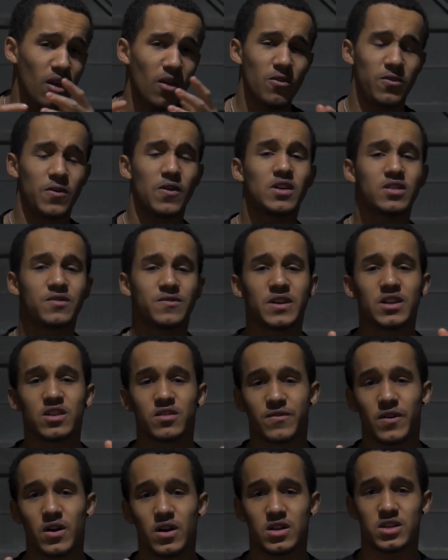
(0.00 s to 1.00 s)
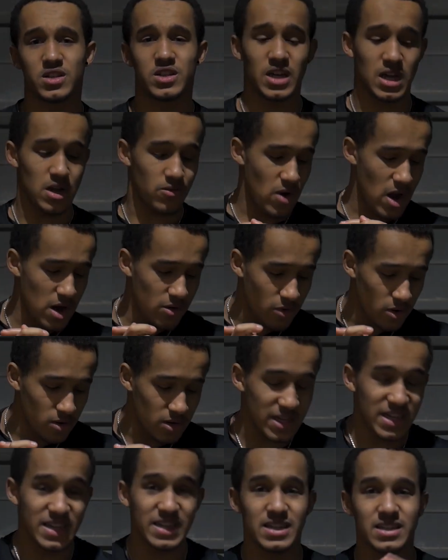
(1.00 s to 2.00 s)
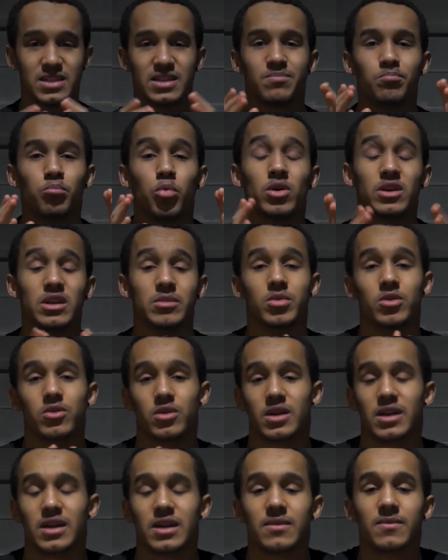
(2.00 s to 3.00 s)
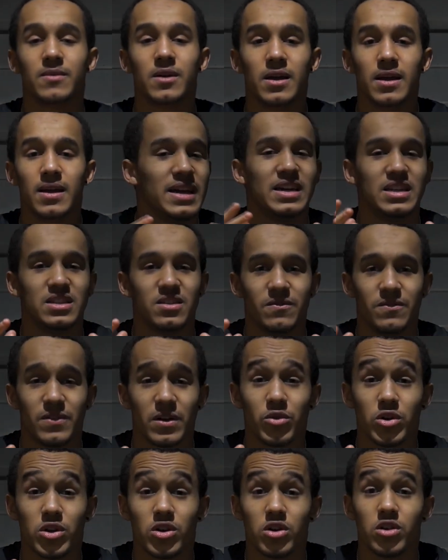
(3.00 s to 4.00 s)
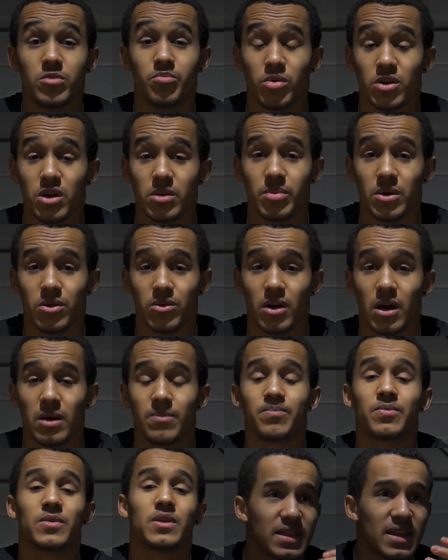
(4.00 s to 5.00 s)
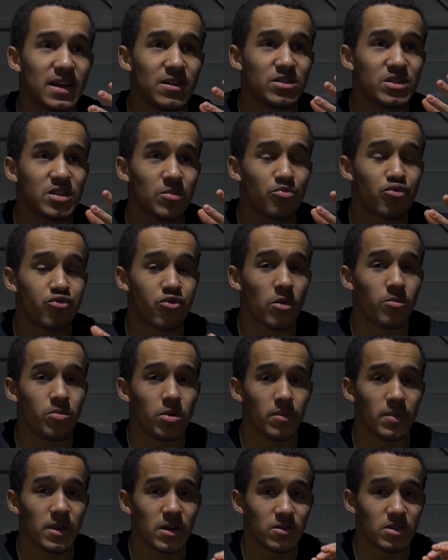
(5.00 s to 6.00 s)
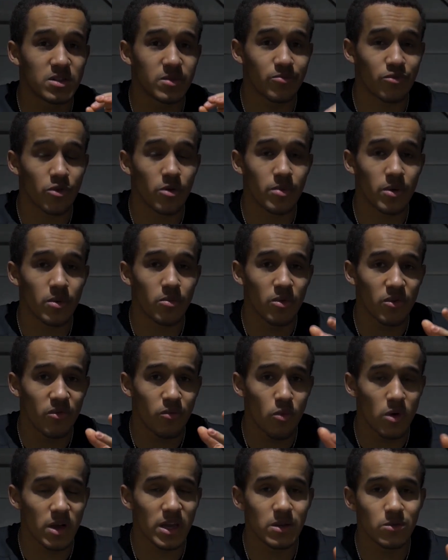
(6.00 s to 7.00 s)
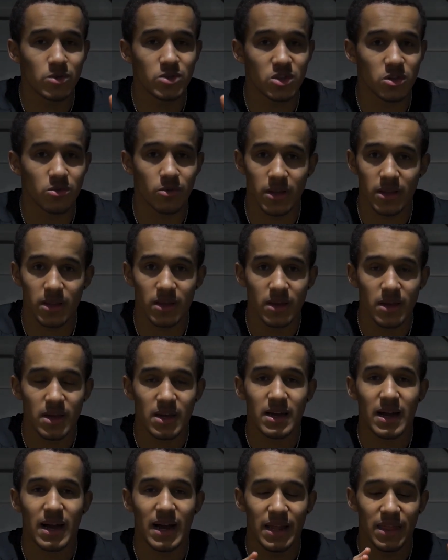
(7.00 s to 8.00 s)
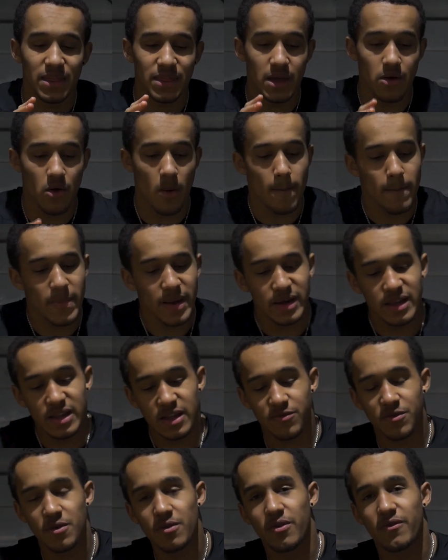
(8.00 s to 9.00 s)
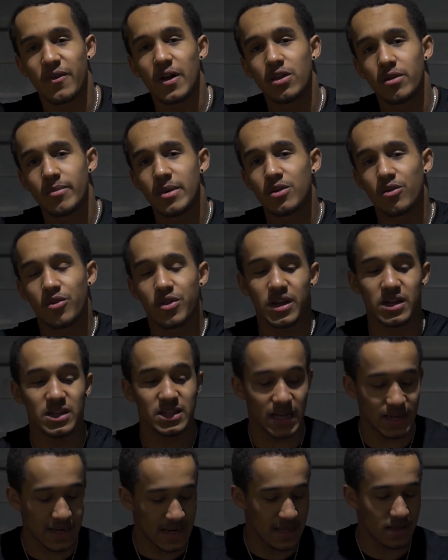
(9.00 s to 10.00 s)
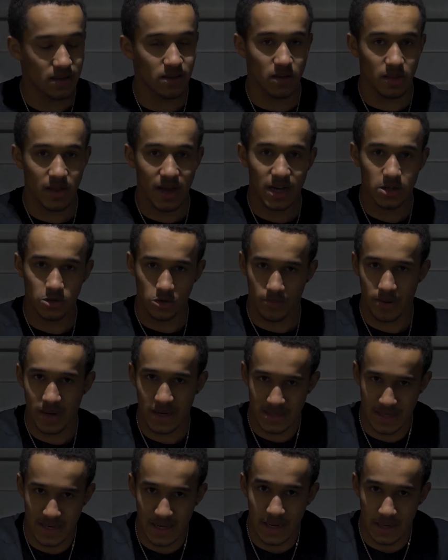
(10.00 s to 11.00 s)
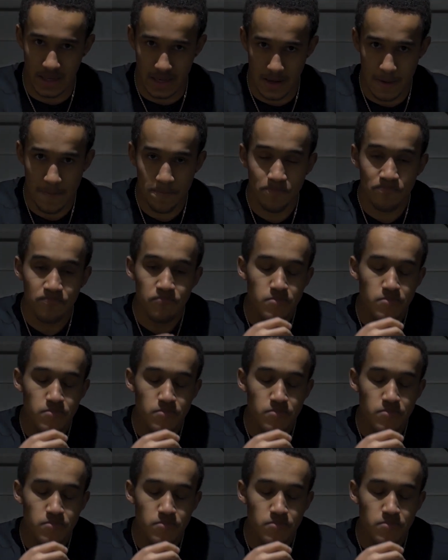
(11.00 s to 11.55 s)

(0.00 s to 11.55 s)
First things first, yeah, Ryan Crowley, he is a bodybuilder, yeah? He's a very good bodybuilder. There is a problem with what he was doing, and there are many different fundamental things that led to the actual pec tear, yeah?